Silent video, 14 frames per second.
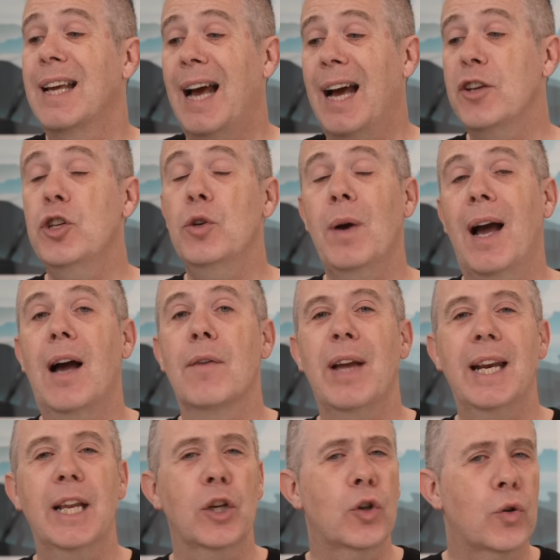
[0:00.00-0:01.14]
and you have
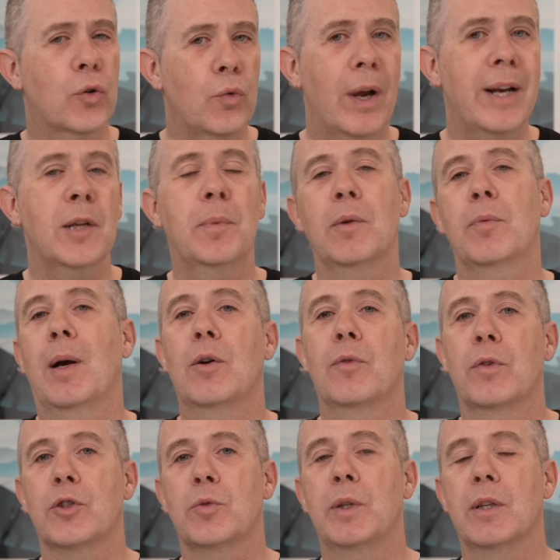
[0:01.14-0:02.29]
an incredibly
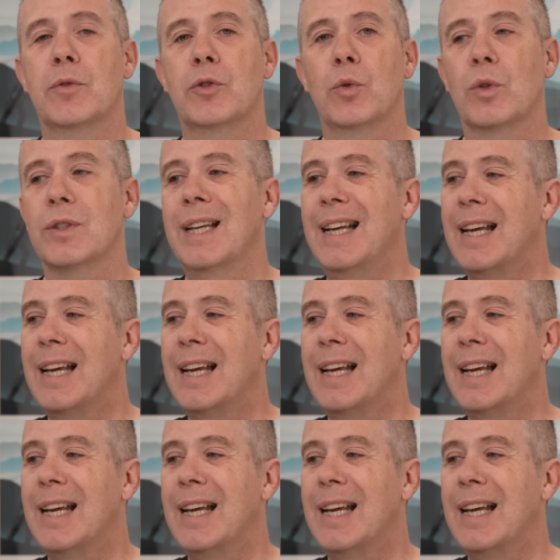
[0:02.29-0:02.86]
powerful suite of tools